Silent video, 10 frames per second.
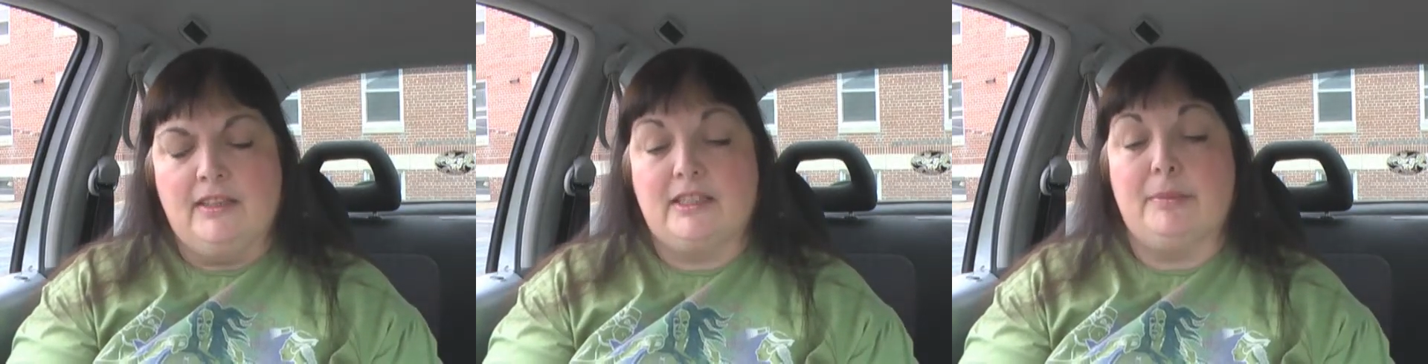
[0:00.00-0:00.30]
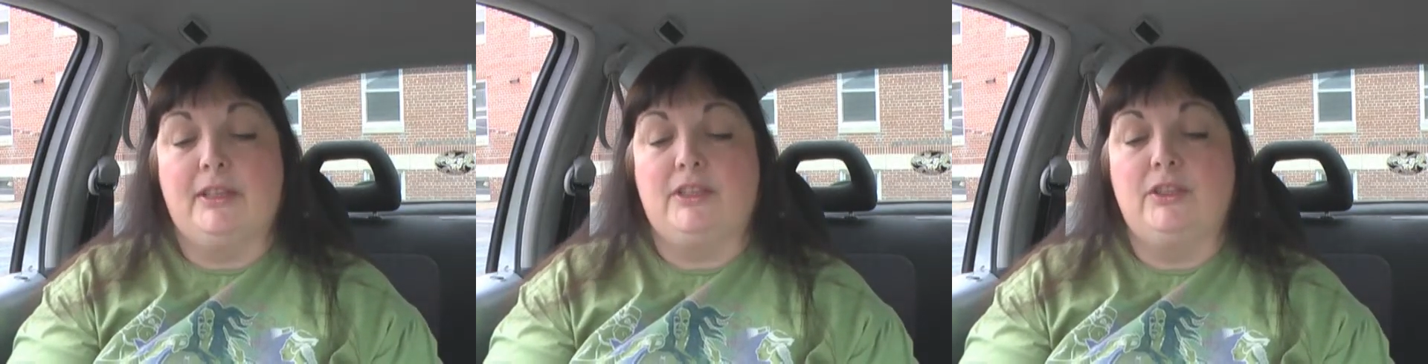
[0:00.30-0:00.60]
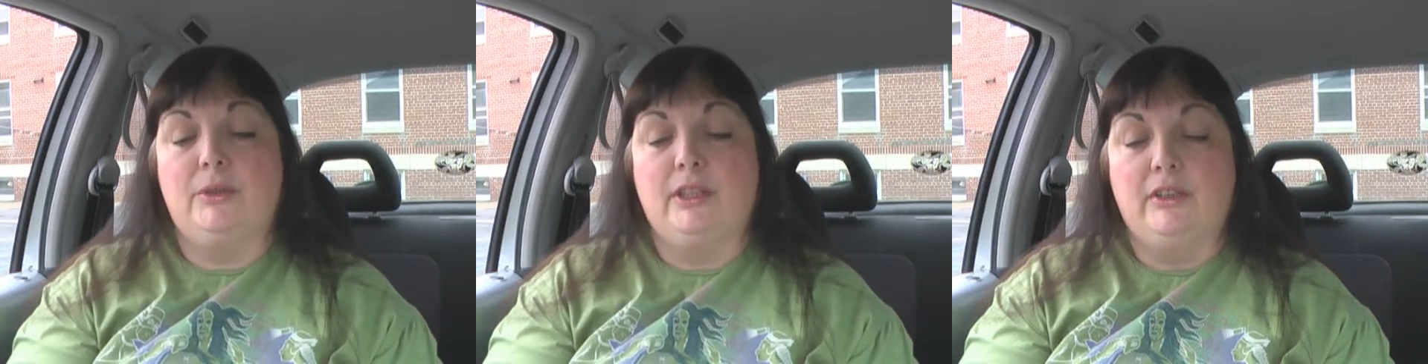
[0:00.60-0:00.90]
This is about the
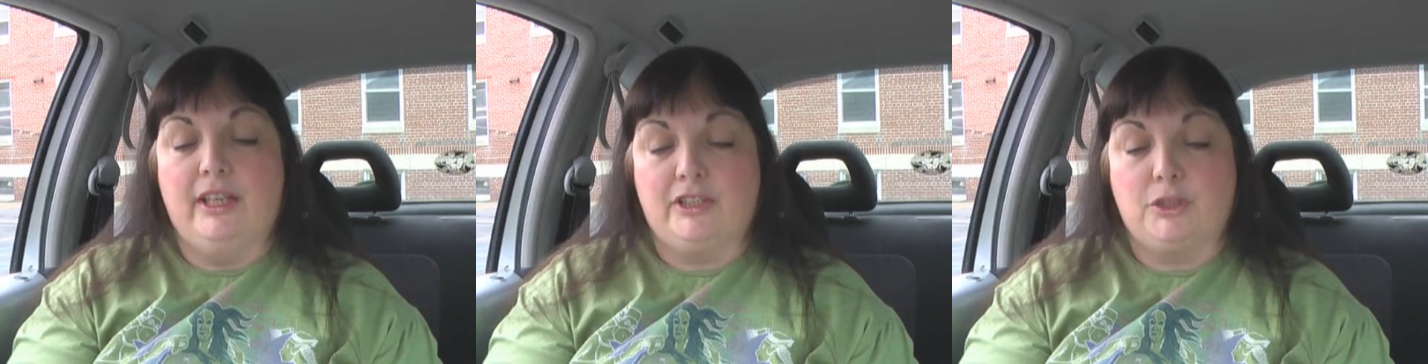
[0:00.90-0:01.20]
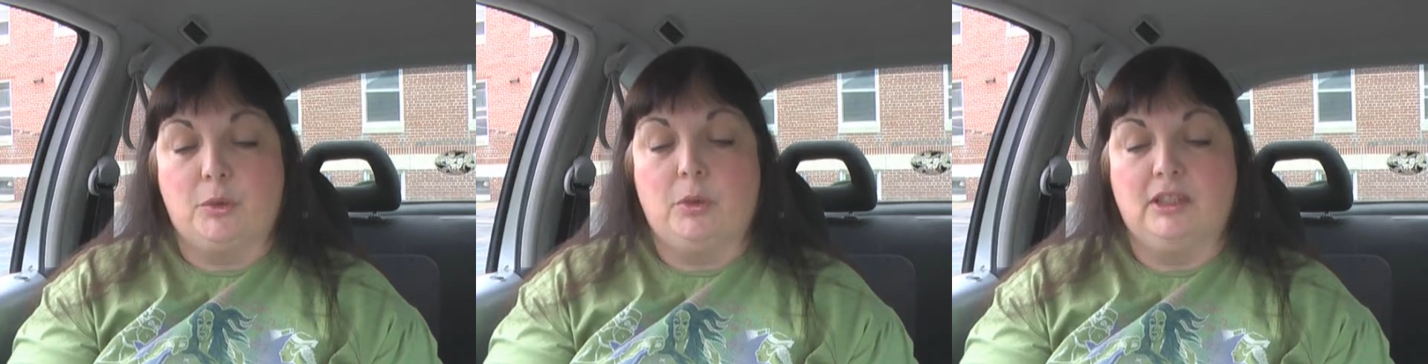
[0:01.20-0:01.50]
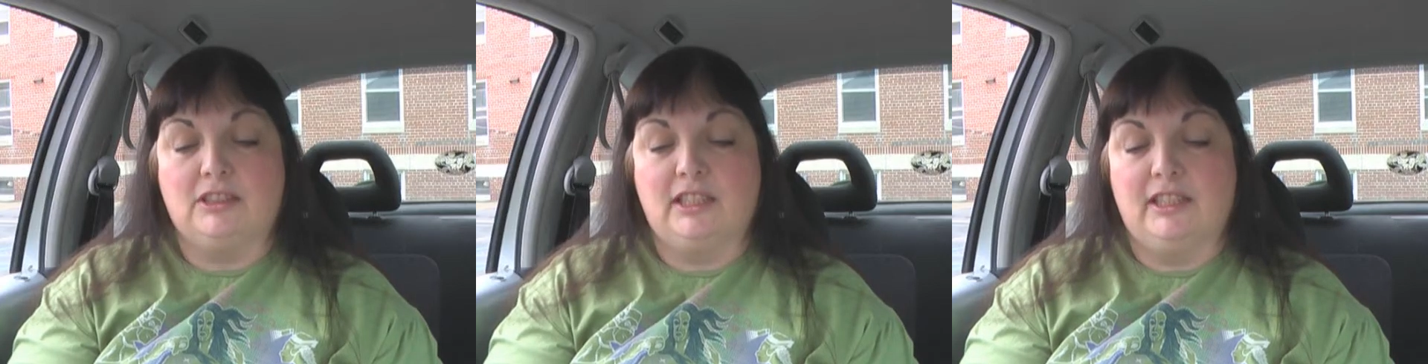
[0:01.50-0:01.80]
new International
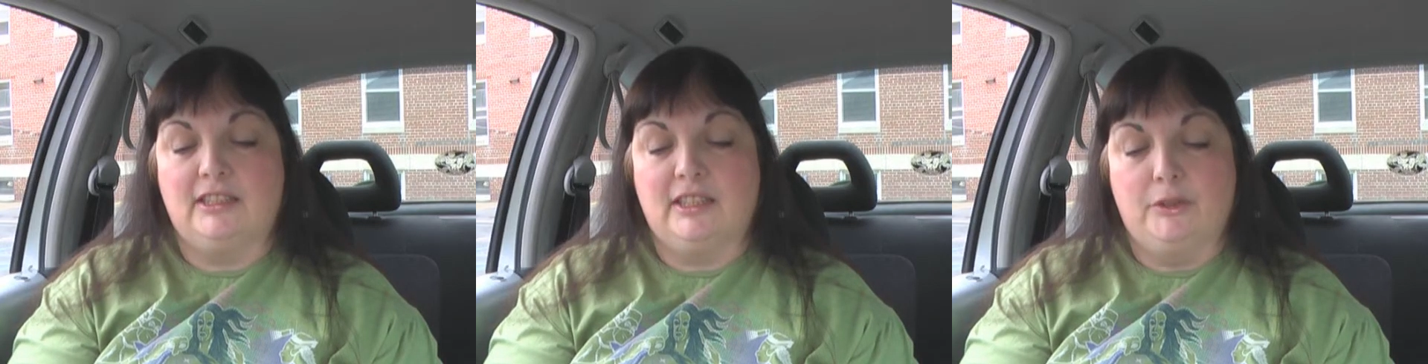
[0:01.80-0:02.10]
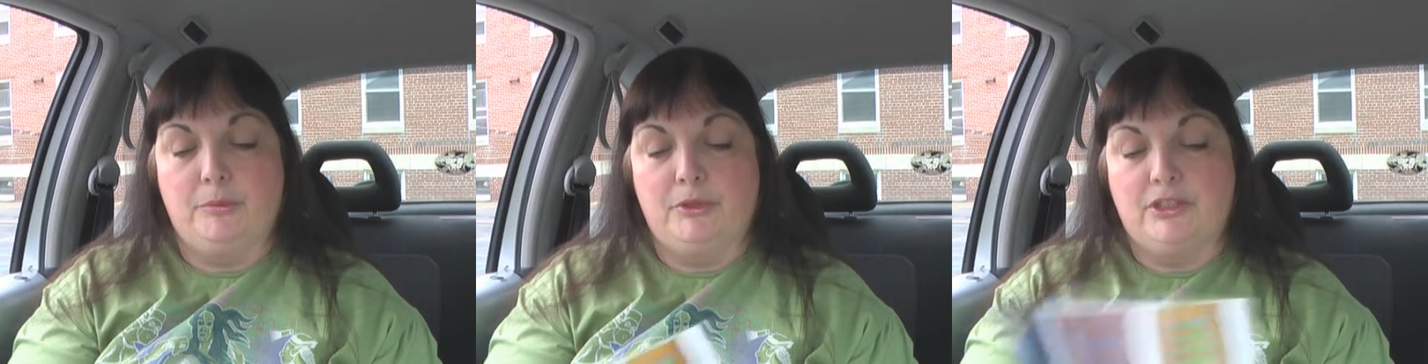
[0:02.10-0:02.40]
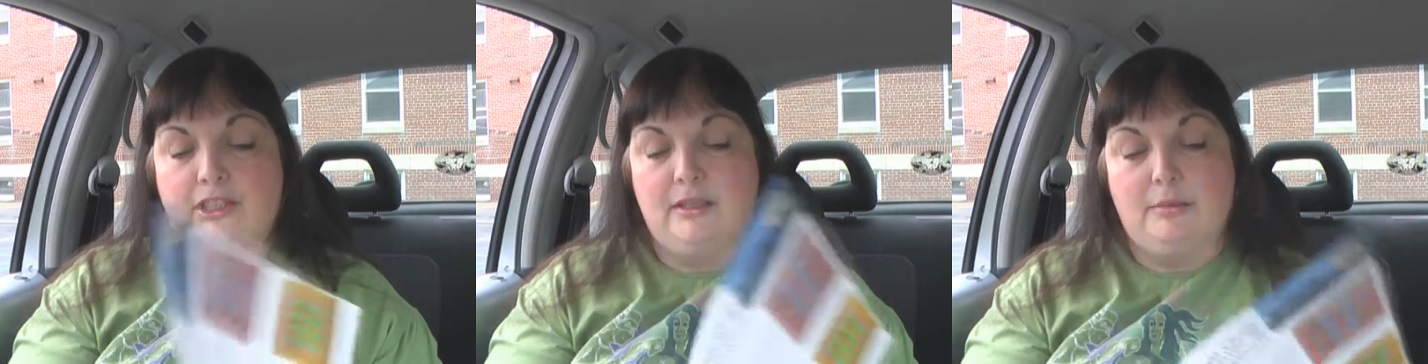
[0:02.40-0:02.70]
Quilt Study Center
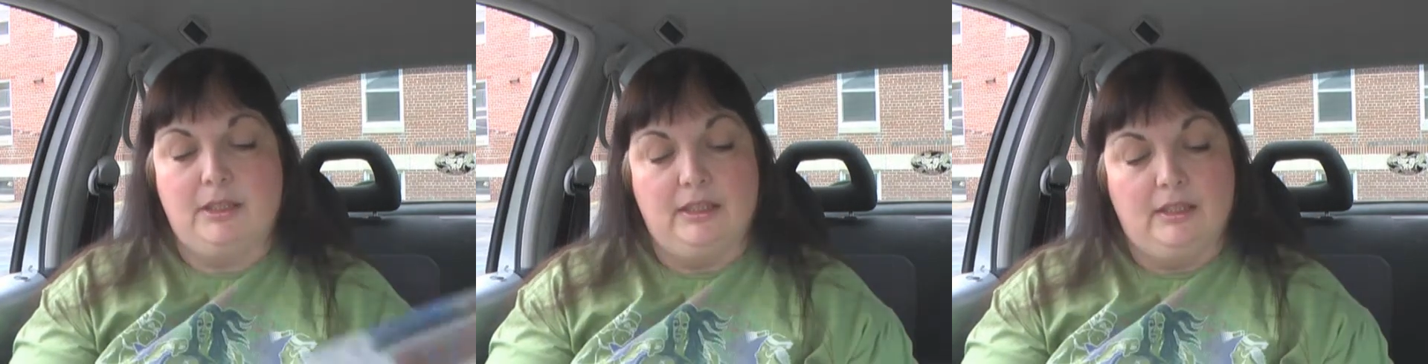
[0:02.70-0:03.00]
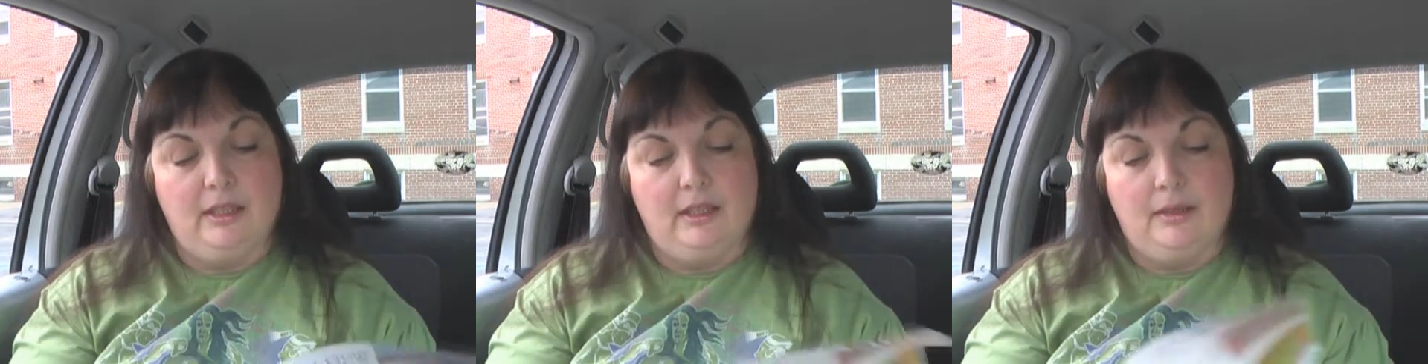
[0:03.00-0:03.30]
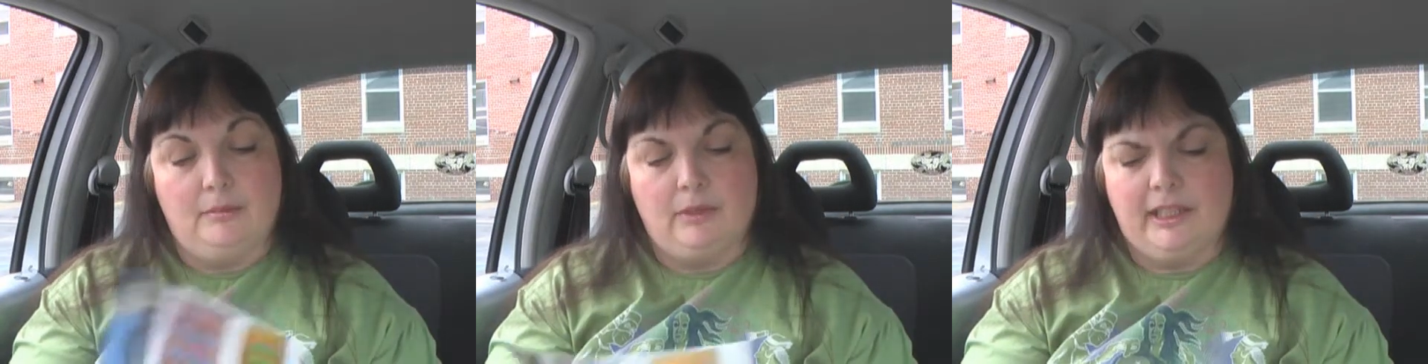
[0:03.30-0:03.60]
Museum in
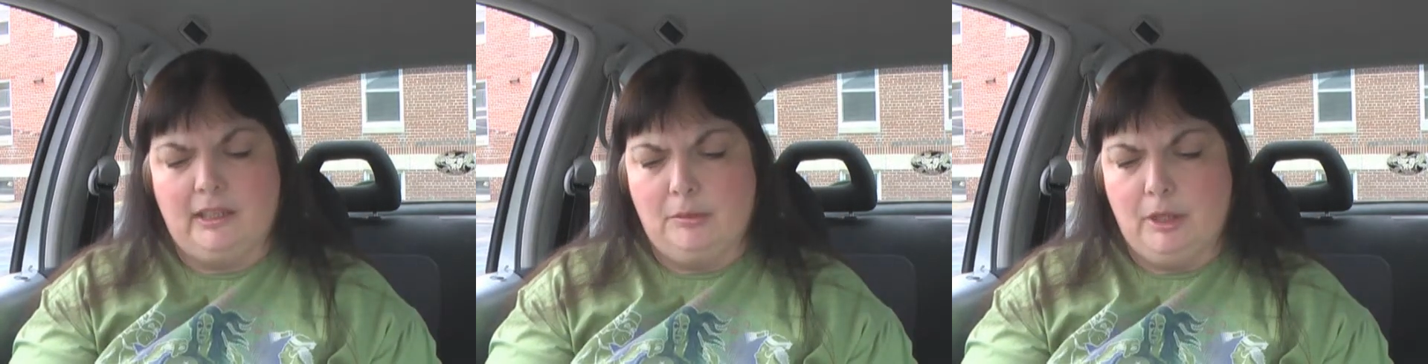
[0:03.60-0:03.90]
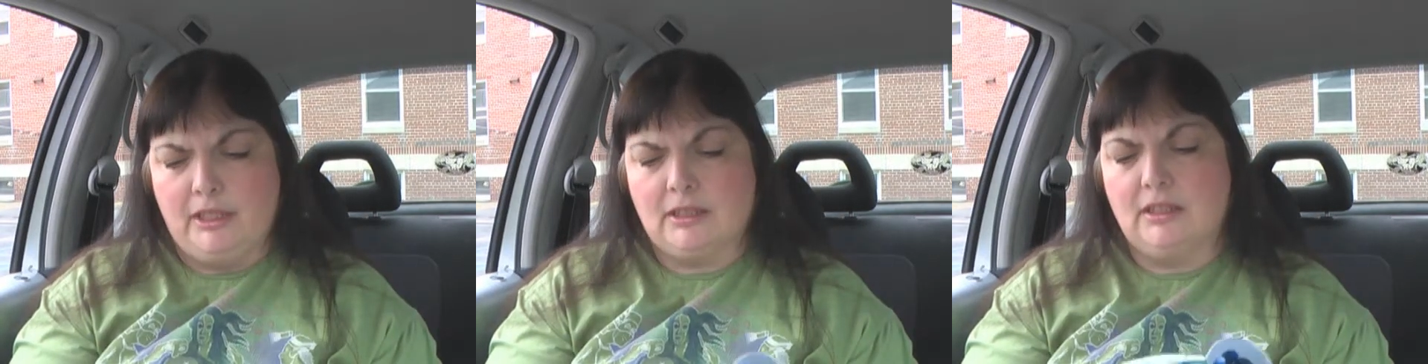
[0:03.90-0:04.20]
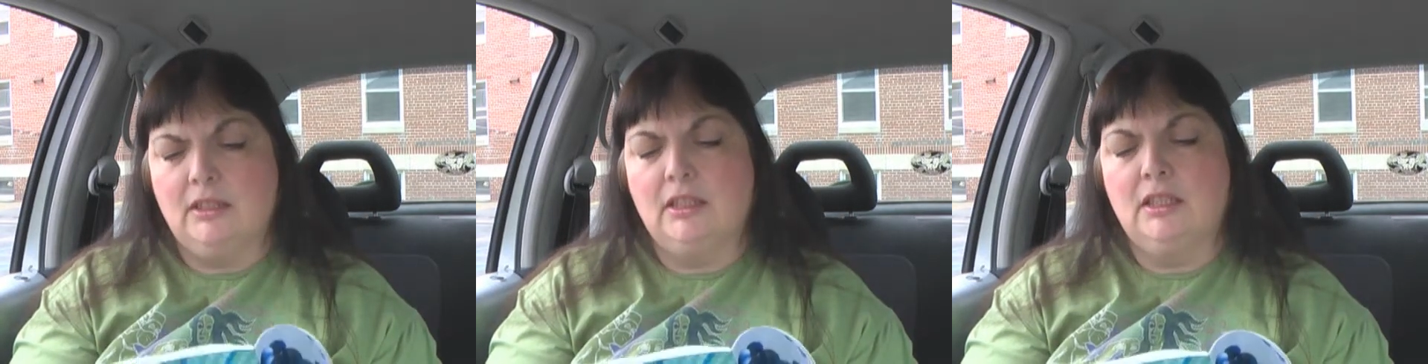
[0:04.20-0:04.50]
um, Lincoln, Nebraska.